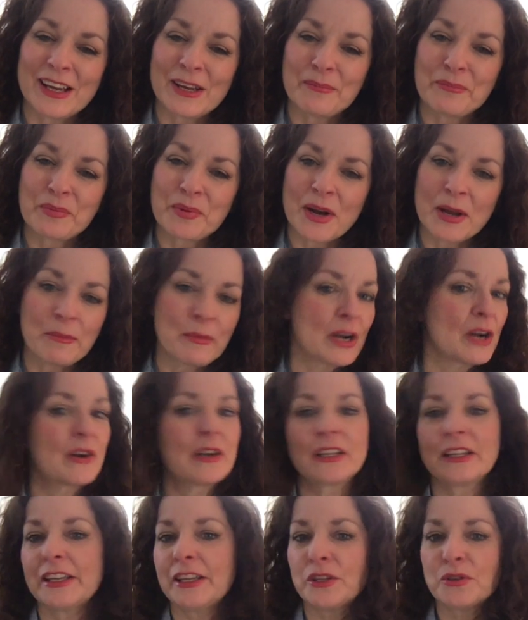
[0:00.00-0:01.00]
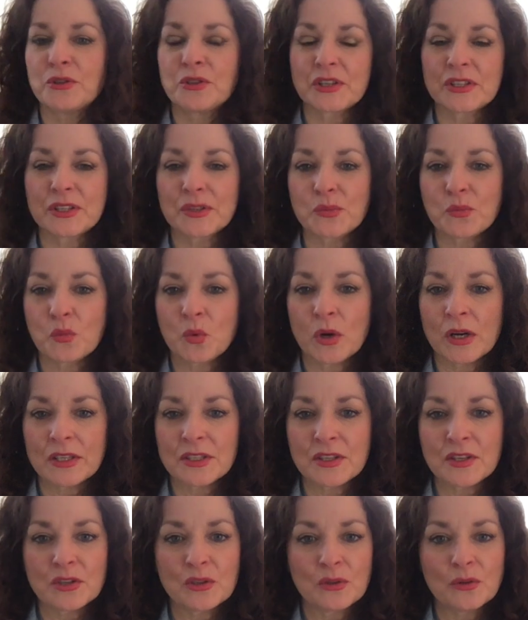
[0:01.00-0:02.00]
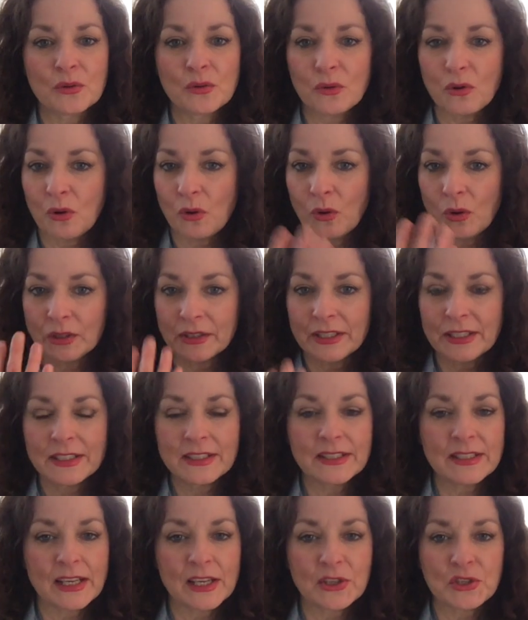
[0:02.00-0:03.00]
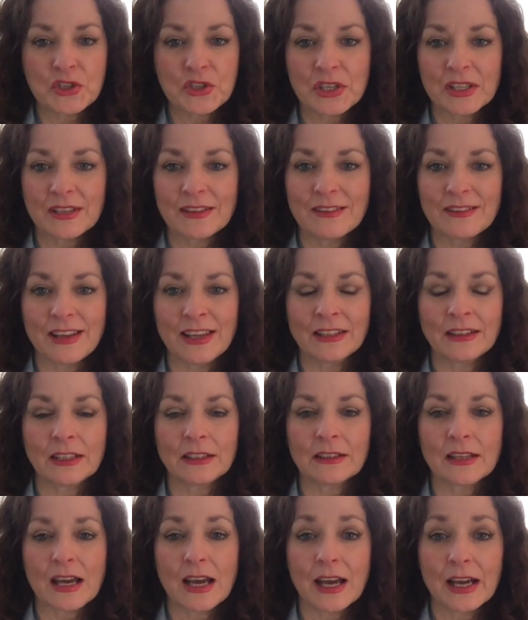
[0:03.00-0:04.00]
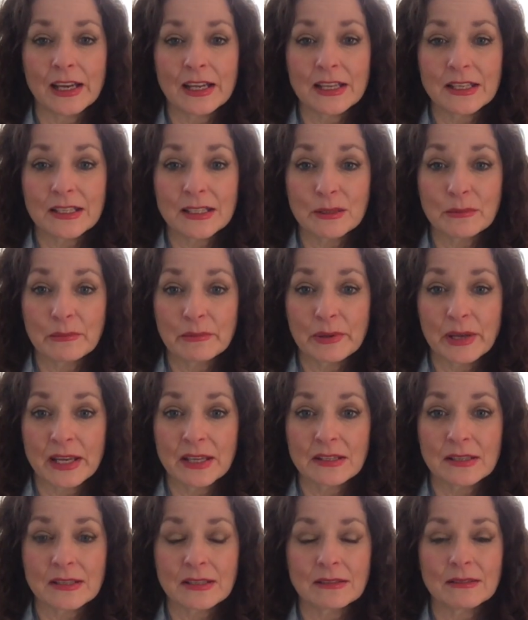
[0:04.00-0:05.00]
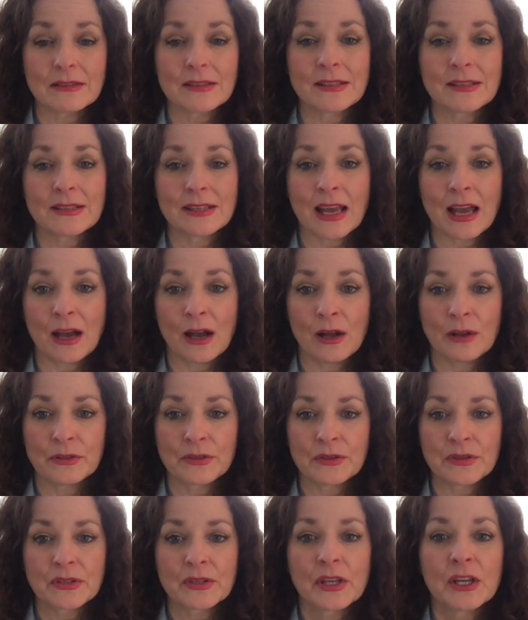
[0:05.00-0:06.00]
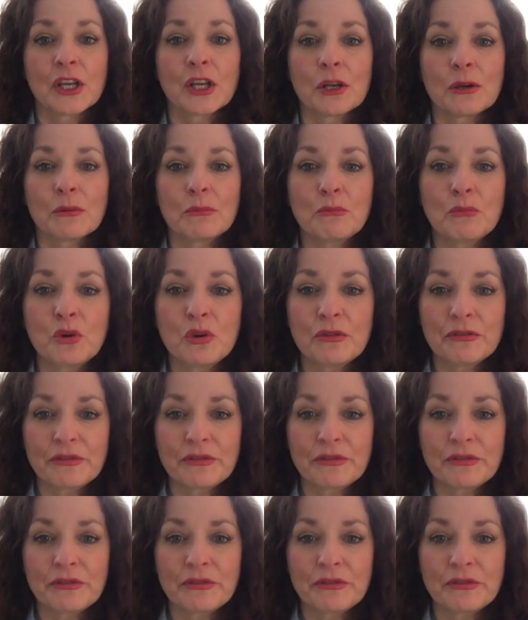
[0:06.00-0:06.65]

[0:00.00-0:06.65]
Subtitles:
Primarily, you just want to hold an intention and let the highest and best sounds move